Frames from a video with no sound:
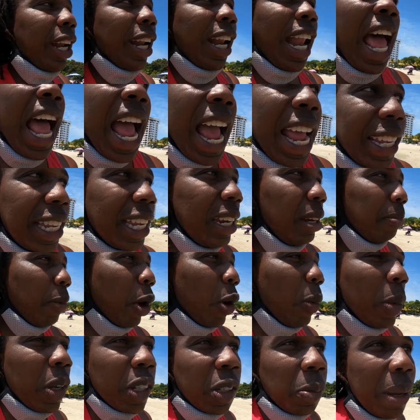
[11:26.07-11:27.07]
ain't gonna lie i
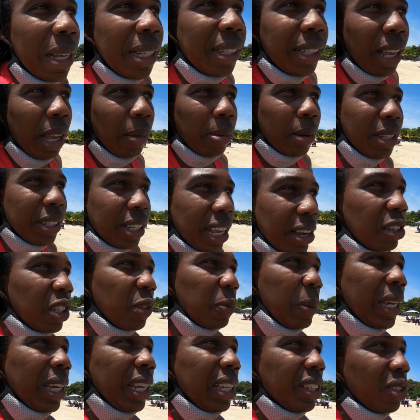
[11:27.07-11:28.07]
didn't almost mess up because i
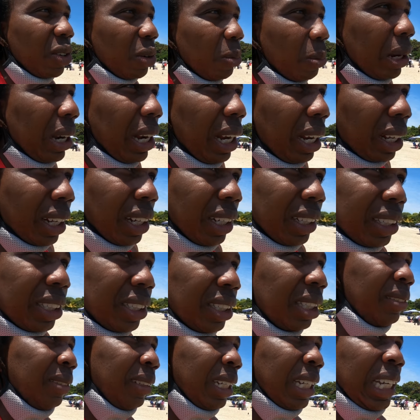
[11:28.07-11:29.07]
was speaking to him in
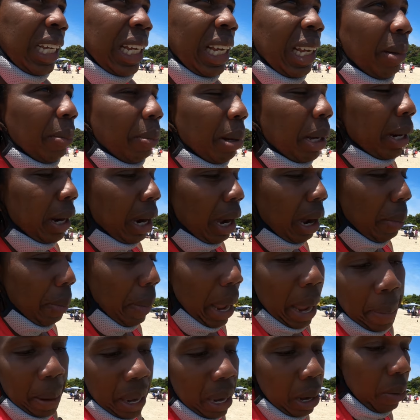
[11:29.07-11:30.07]
english but
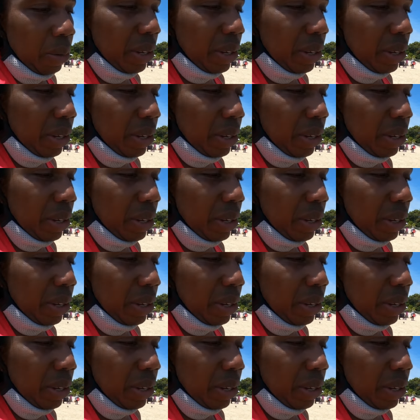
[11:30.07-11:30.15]
uh, maybe